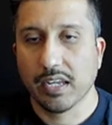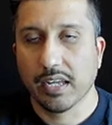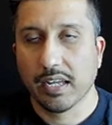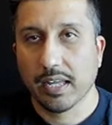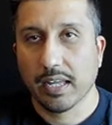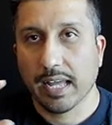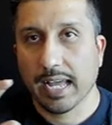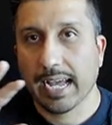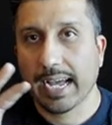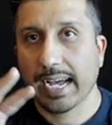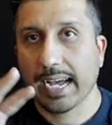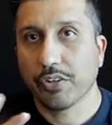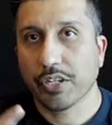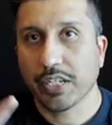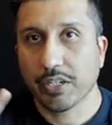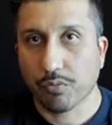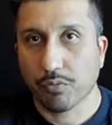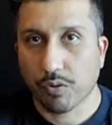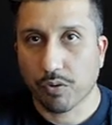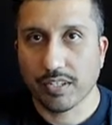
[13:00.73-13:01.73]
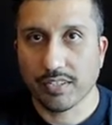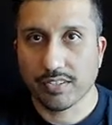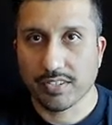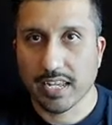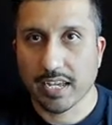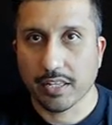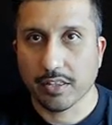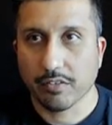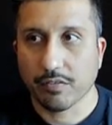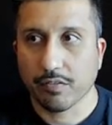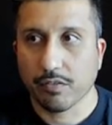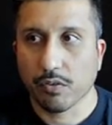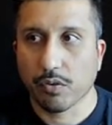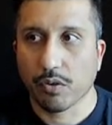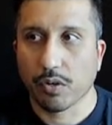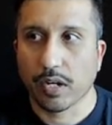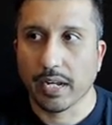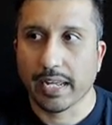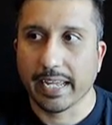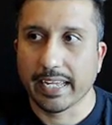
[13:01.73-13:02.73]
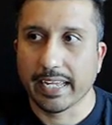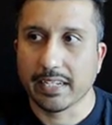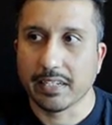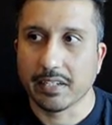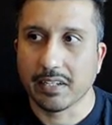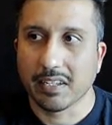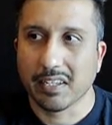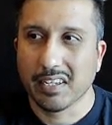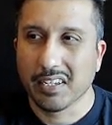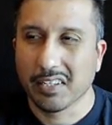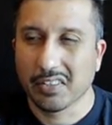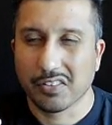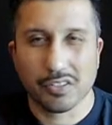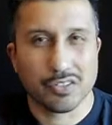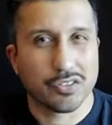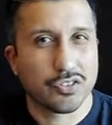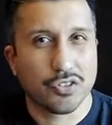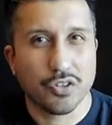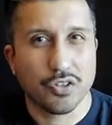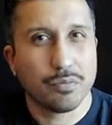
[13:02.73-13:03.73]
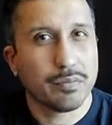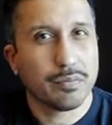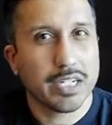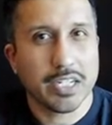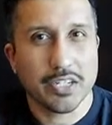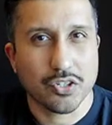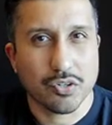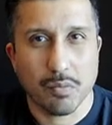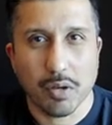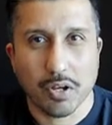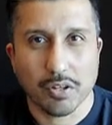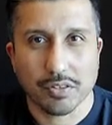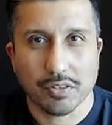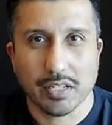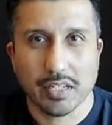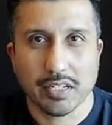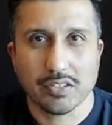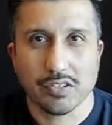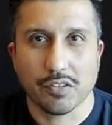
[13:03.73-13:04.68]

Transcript: how he runs down the floor. And there's so many small things.